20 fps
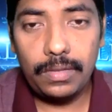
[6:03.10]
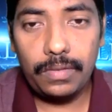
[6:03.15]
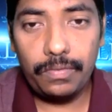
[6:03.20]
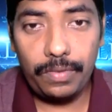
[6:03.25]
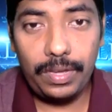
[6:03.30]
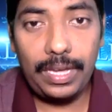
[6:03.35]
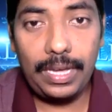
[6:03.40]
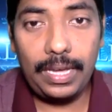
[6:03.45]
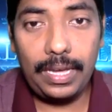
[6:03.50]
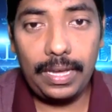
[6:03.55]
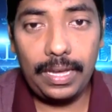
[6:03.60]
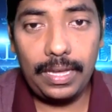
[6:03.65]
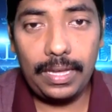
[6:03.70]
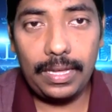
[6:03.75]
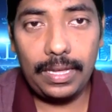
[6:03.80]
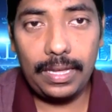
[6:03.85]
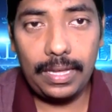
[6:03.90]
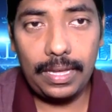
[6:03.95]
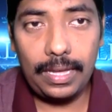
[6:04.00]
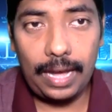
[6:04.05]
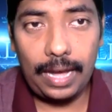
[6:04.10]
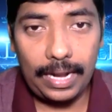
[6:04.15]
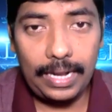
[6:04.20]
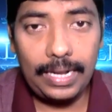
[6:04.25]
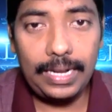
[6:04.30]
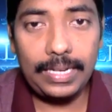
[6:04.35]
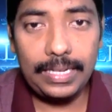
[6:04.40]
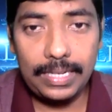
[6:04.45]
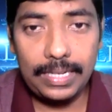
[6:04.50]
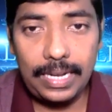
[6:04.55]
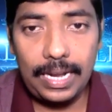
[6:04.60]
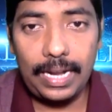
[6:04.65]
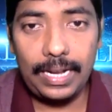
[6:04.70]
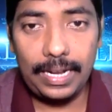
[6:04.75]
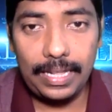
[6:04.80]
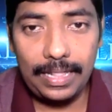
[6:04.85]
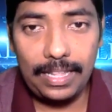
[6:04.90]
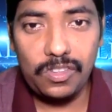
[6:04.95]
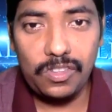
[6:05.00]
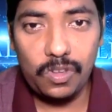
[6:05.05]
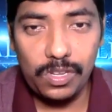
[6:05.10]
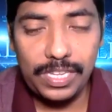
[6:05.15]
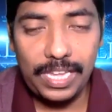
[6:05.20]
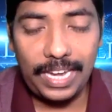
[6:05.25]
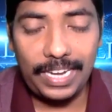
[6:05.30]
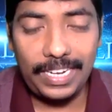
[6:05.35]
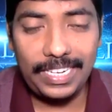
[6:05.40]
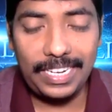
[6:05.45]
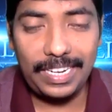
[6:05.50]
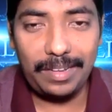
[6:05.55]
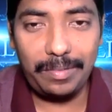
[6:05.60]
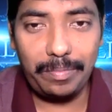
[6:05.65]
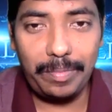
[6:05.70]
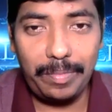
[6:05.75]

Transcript: we understand in the society,